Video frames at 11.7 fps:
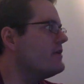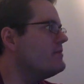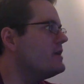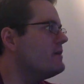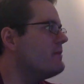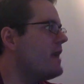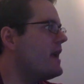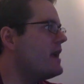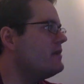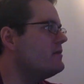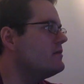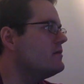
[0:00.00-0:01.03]
big
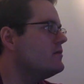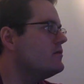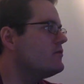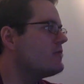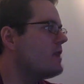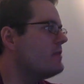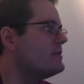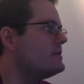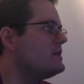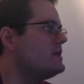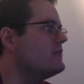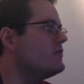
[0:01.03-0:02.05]
man who's probably
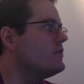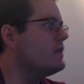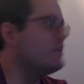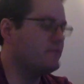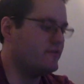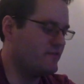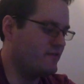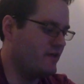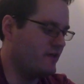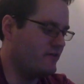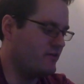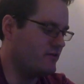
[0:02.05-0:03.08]
evil. I'm just
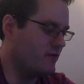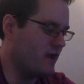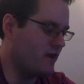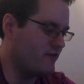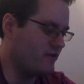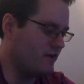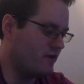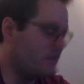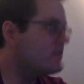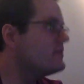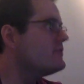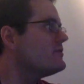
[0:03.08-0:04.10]
guessing Togashi
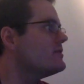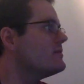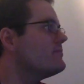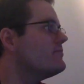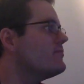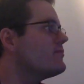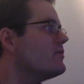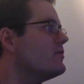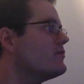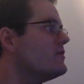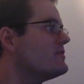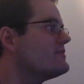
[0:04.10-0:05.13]
here. He's going to throw a
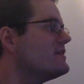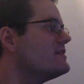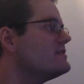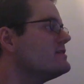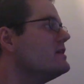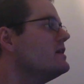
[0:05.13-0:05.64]
twist at it.